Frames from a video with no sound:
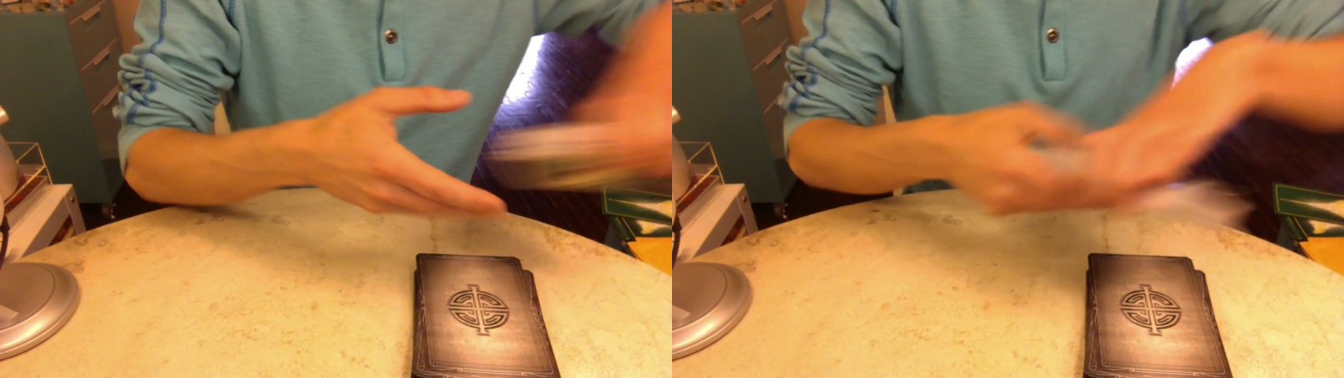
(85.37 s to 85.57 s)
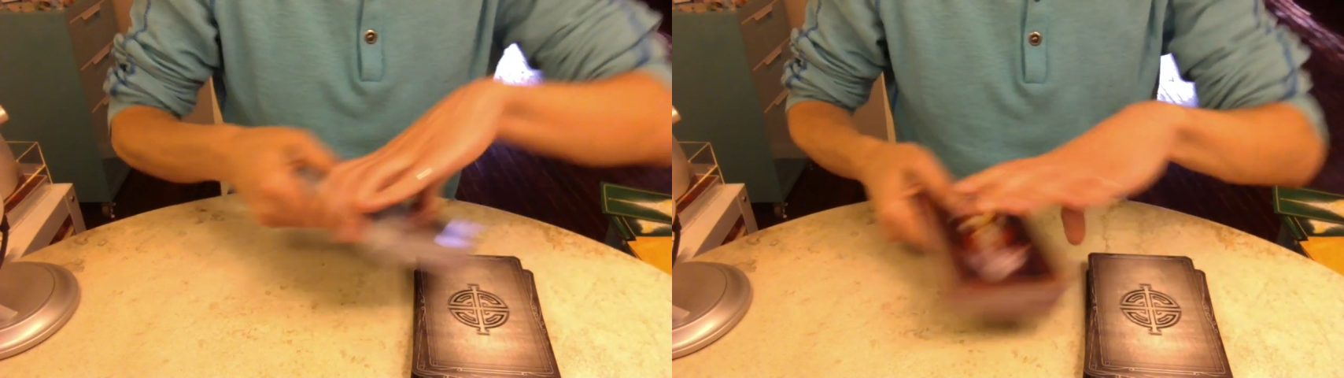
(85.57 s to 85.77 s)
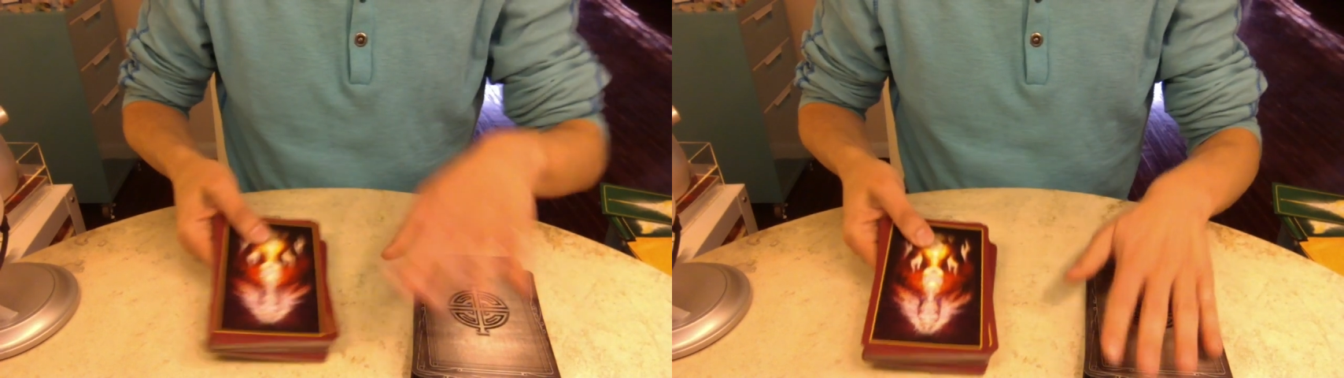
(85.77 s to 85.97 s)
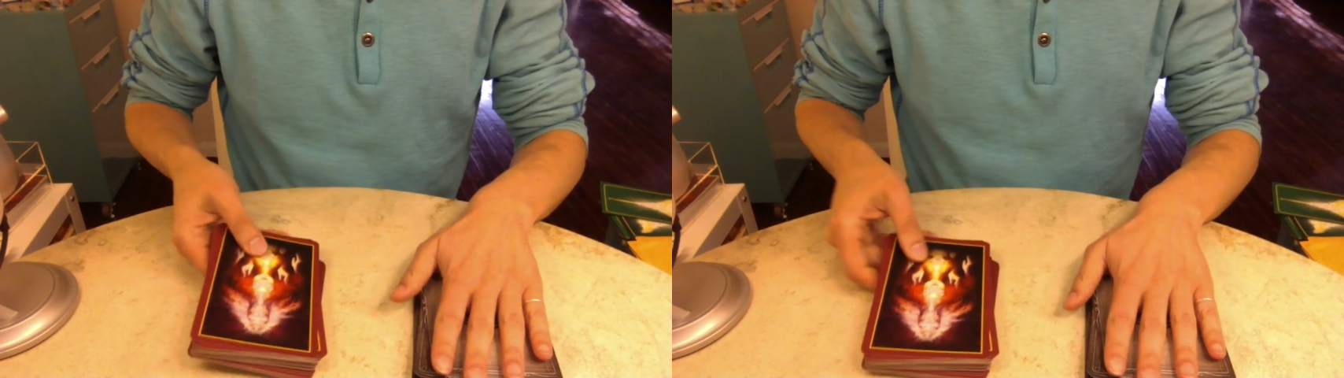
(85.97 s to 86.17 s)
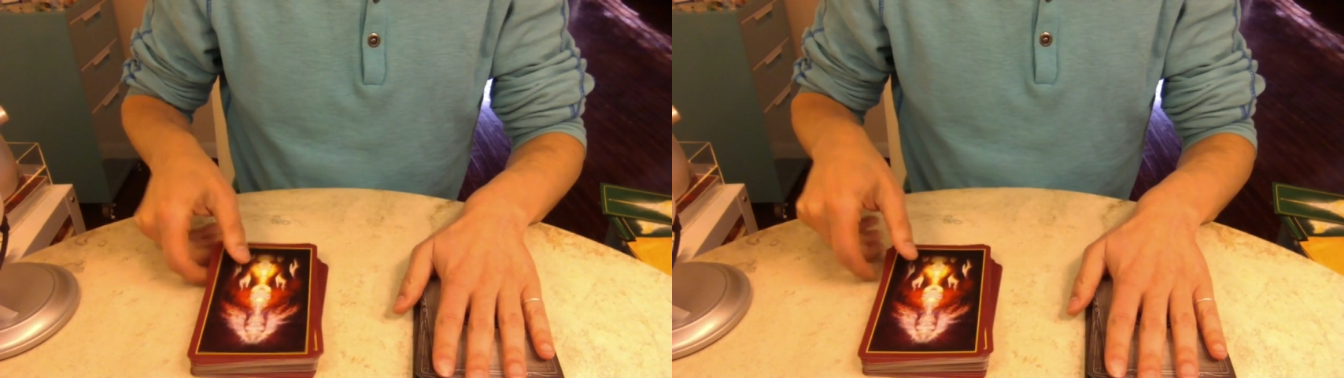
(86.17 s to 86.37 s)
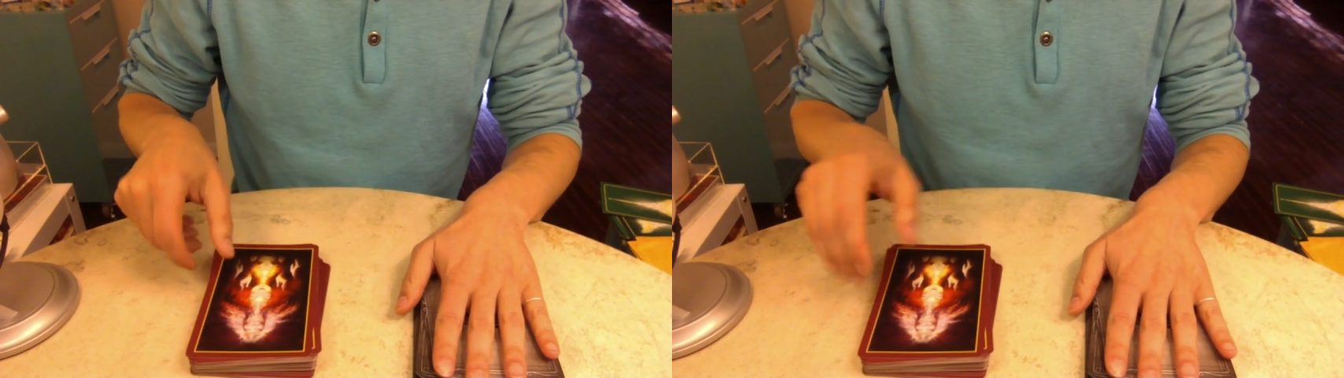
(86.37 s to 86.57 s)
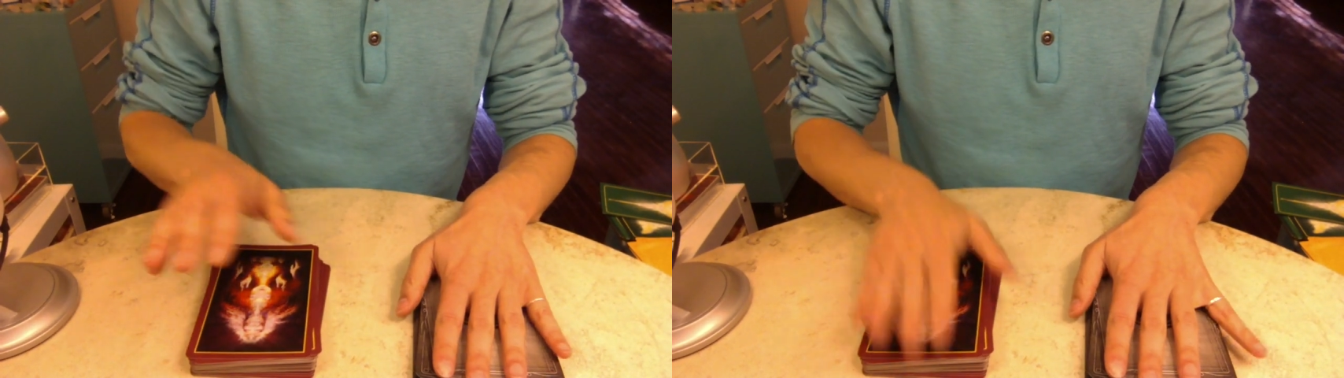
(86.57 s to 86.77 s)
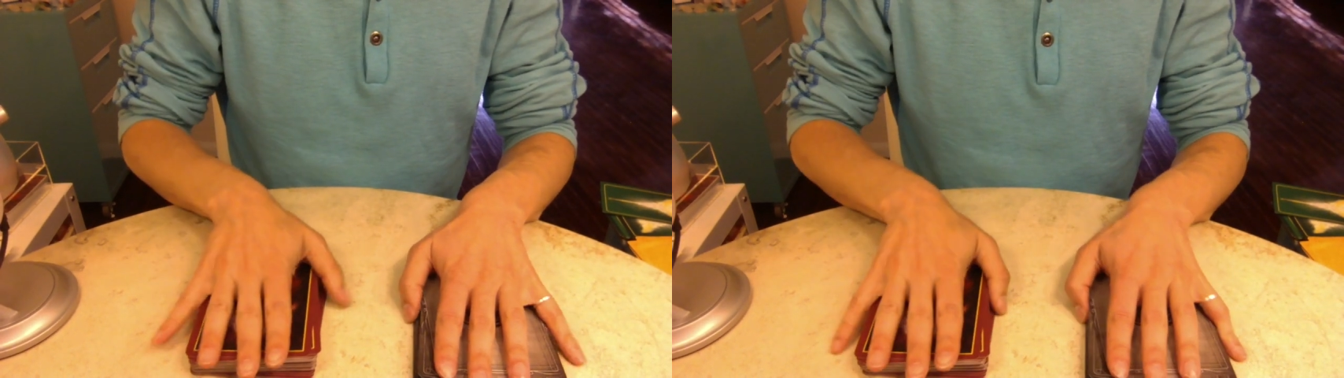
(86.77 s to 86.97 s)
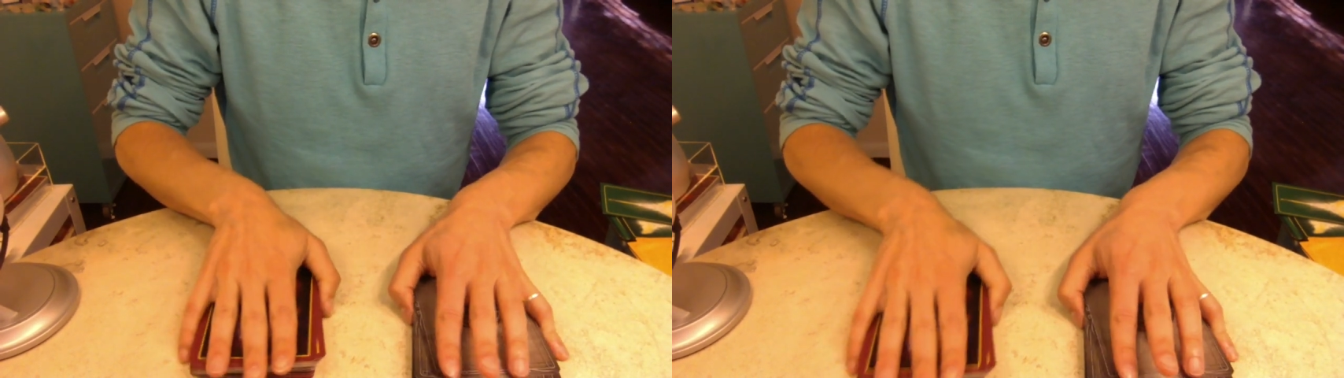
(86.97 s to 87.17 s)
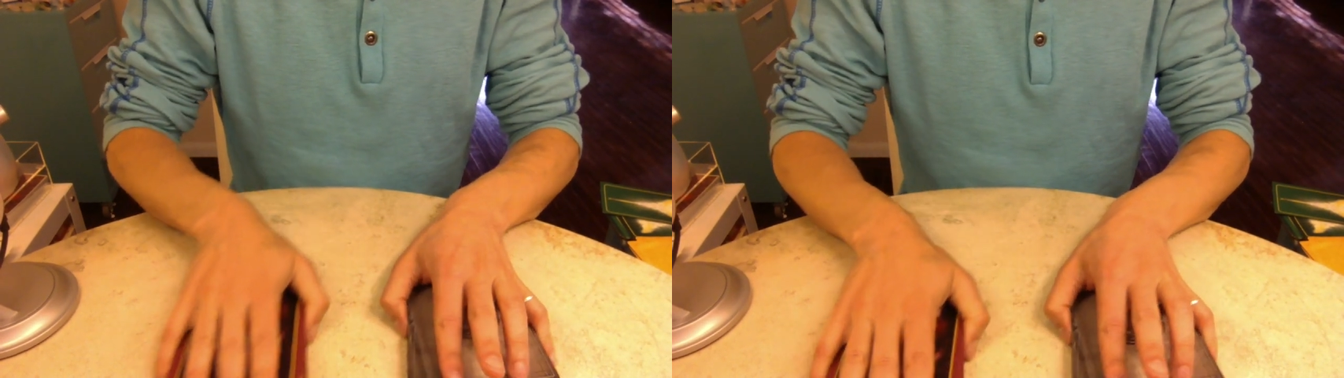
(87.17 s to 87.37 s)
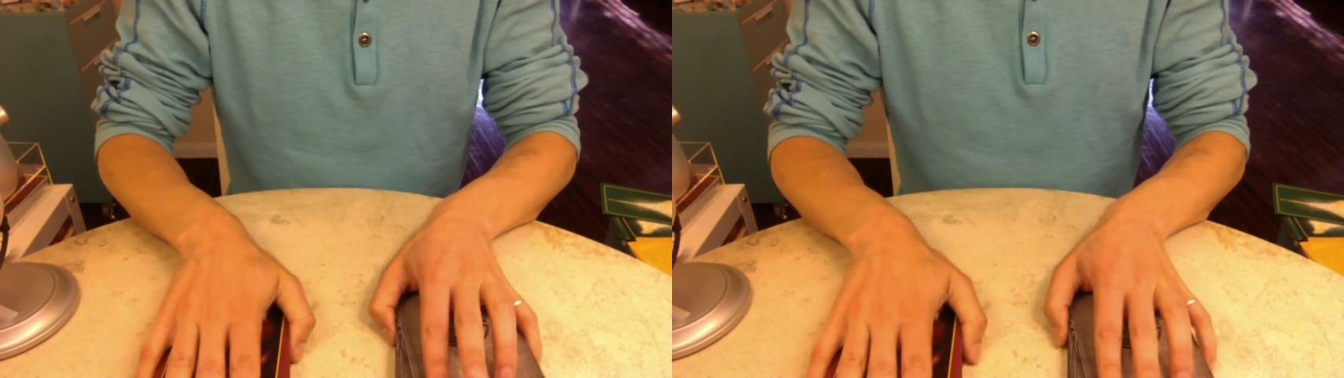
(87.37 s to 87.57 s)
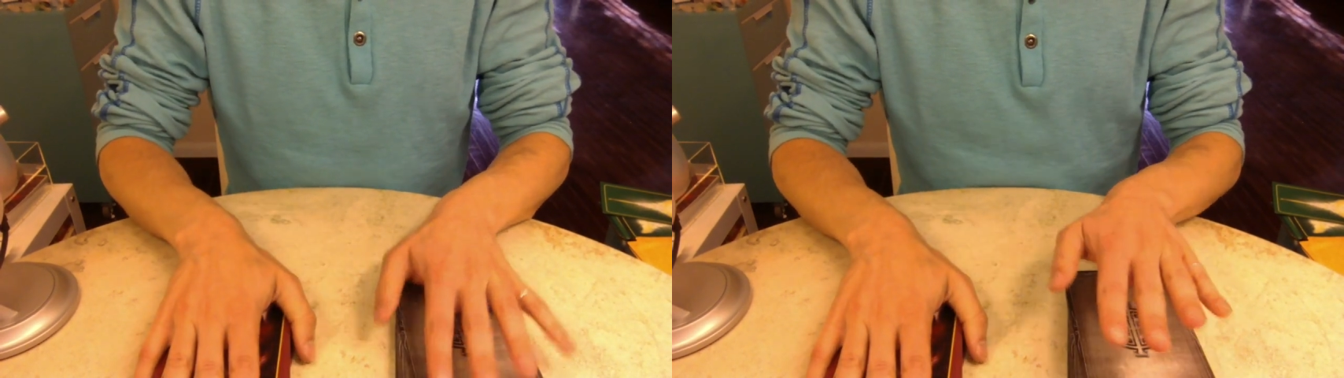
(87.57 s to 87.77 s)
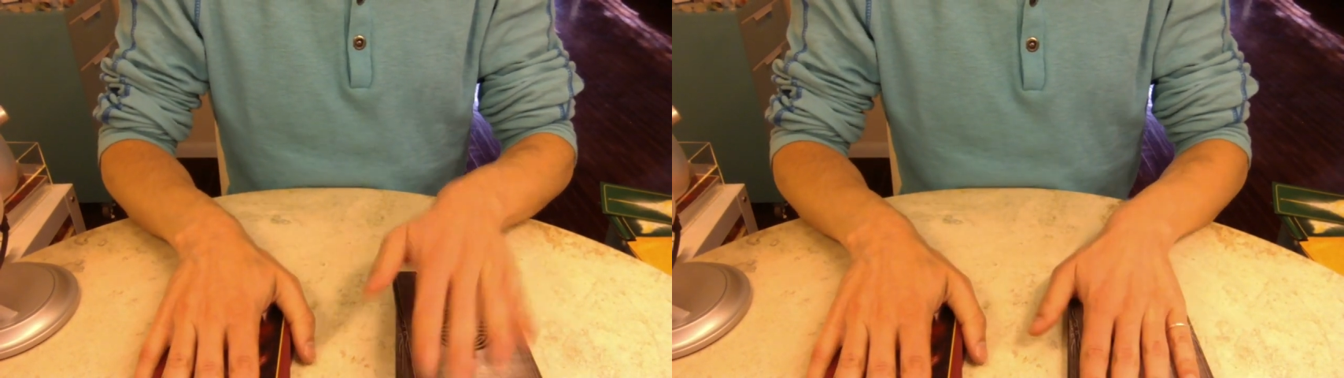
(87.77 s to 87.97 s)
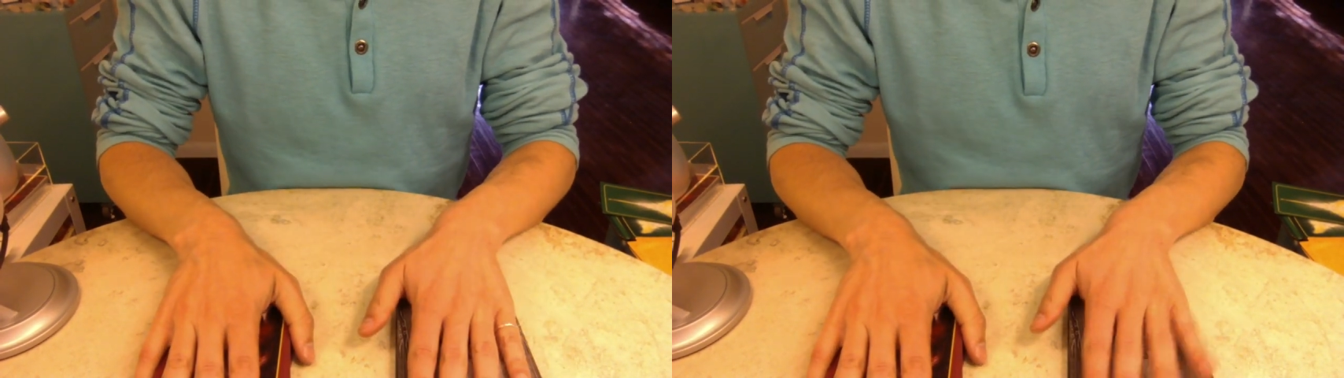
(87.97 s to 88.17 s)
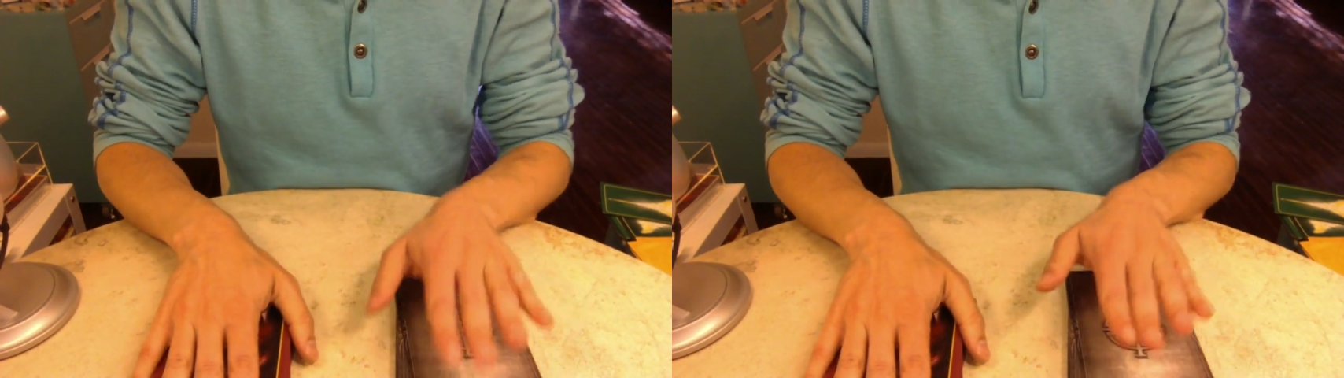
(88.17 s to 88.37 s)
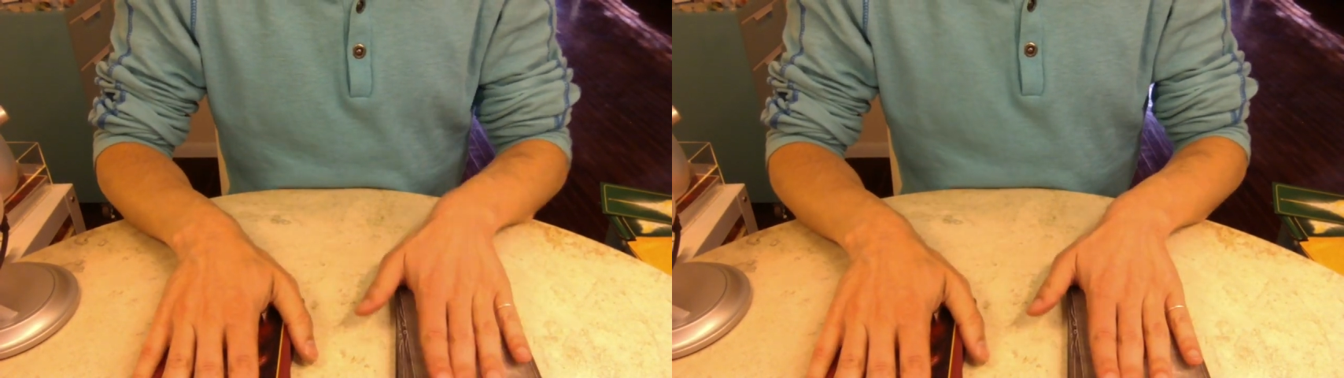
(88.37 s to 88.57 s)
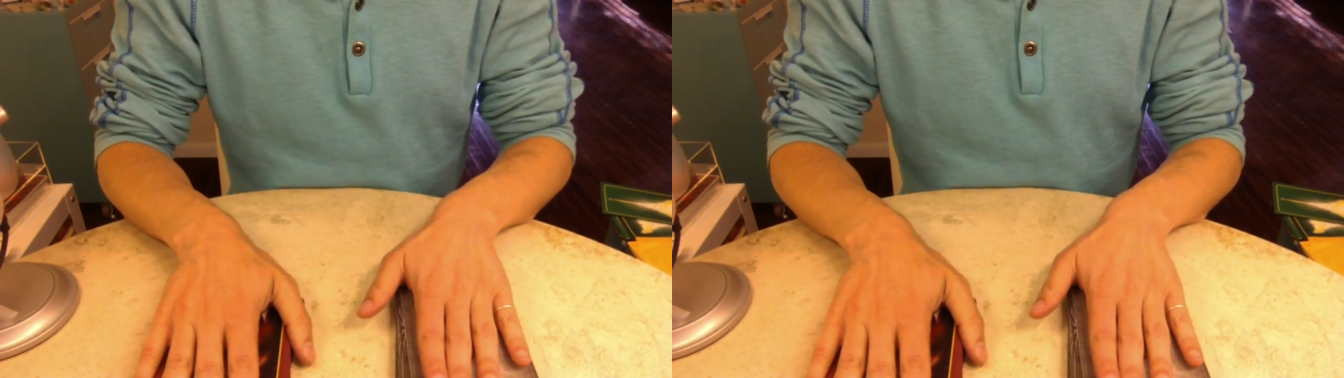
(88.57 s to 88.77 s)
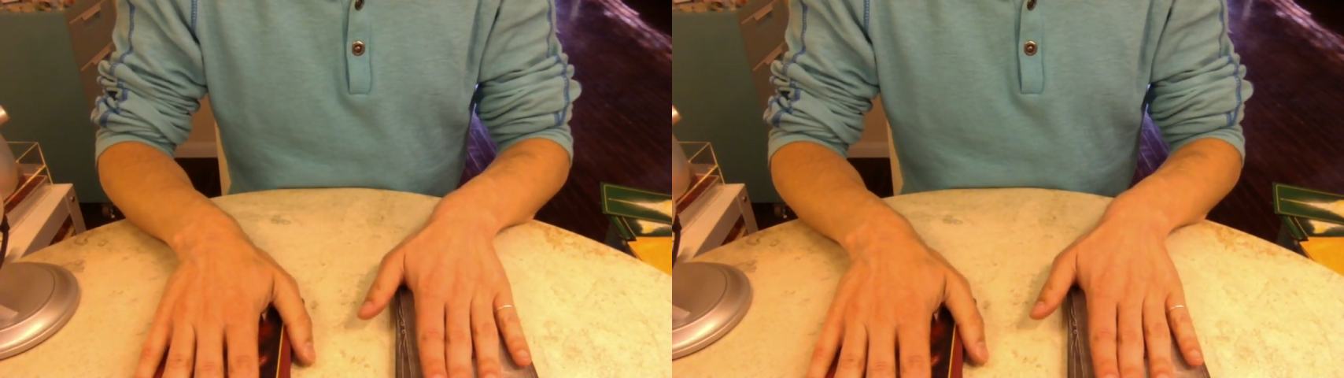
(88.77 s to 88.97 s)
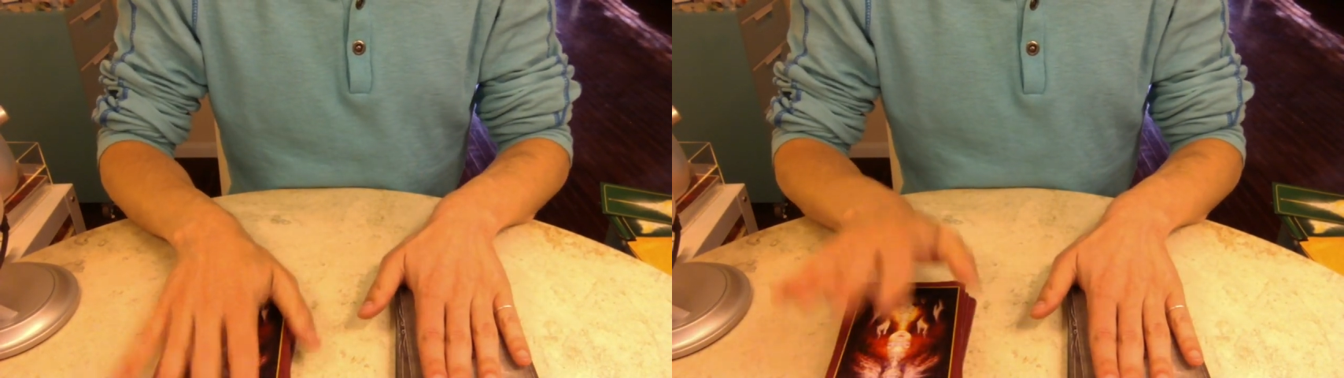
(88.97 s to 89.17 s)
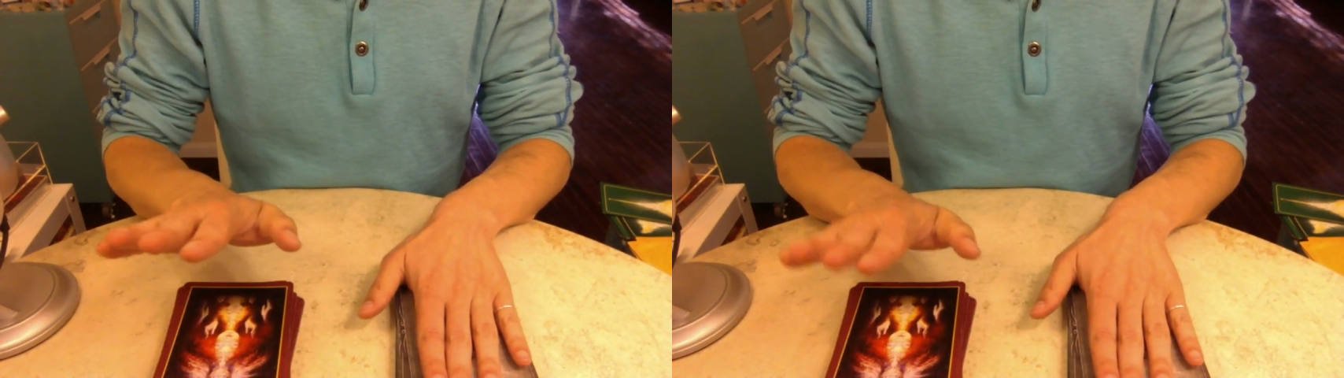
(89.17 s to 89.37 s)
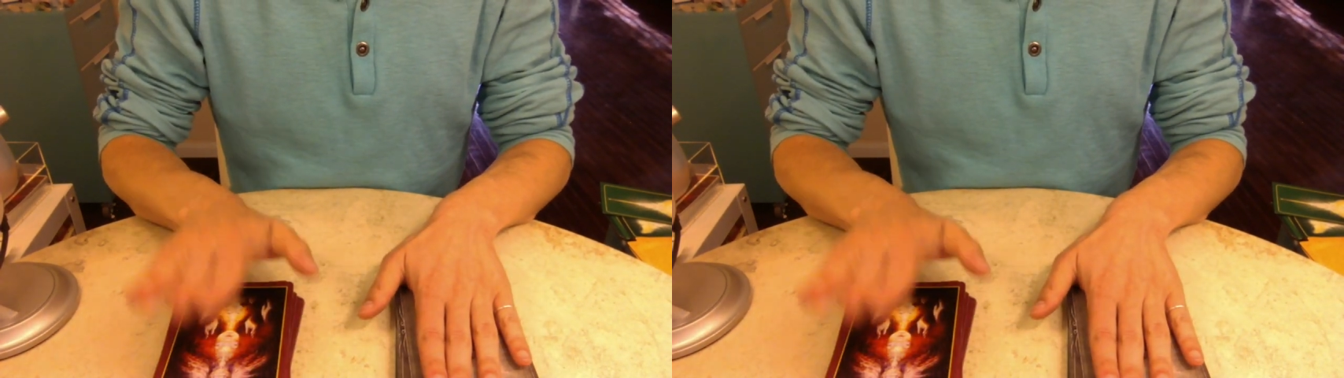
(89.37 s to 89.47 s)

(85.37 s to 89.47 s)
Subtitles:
No face is visible, so there are no lips to read.